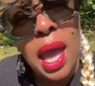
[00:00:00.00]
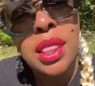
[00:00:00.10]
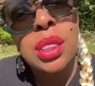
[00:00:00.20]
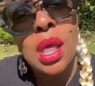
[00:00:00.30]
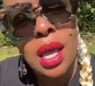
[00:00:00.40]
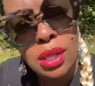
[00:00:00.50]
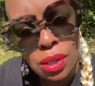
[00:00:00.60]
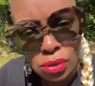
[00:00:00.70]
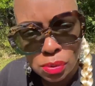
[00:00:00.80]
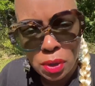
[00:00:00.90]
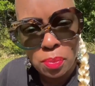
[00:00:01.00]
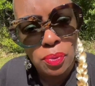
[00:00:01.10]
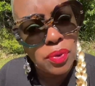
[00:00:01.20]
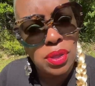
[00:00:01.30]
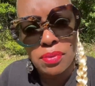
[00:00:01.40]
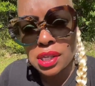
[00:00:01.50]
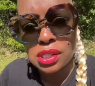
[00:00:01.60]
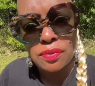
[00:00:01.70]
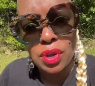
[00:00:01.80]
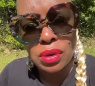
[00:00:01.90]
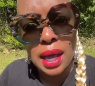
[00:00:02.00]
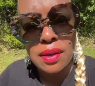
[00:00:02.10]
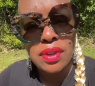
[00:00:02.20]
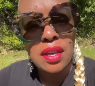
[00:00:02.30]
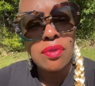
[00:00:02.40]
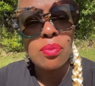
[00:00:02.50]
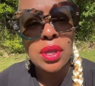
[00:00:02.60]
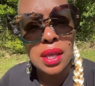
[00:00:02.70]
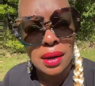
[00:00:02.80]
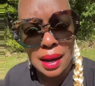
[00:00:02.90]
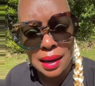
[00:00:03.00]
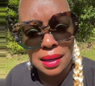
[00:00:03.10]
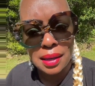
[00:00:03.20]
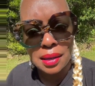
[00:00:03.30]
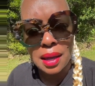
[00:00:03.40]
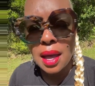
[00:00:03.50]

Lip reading: and thank those people for the rest of your life, even when they're not here.